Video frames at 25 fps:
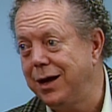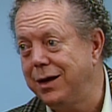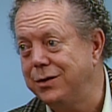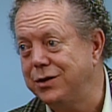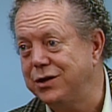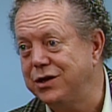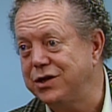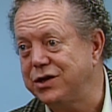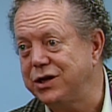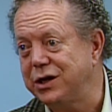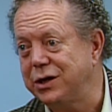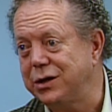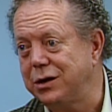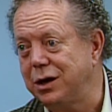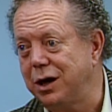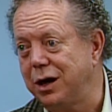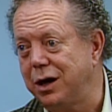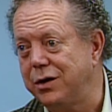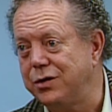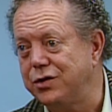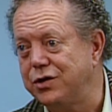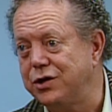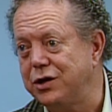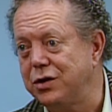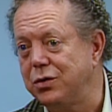Just
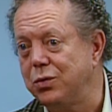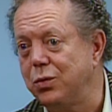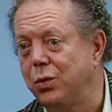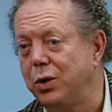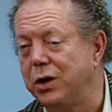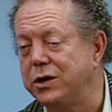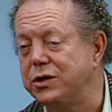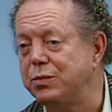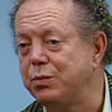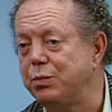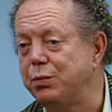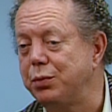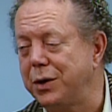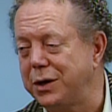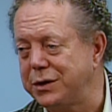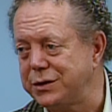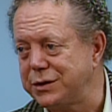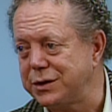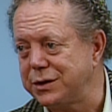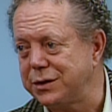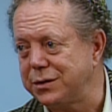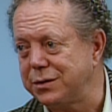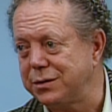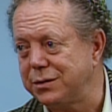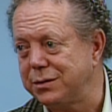acknowledging what's
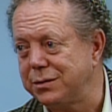present.